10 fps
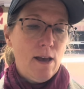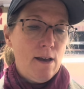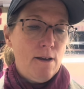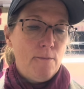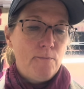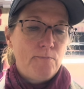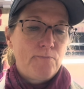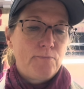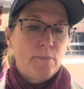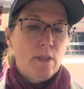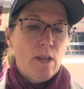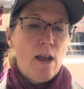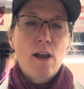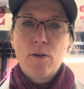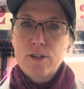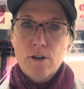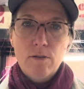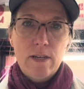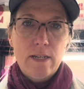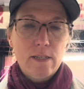I always grow
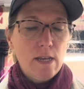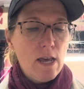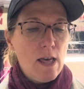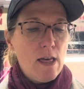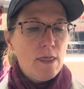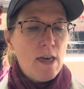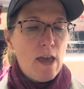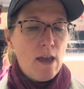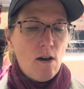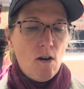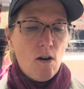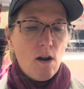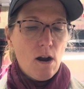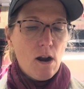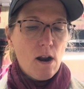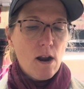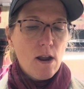these. They are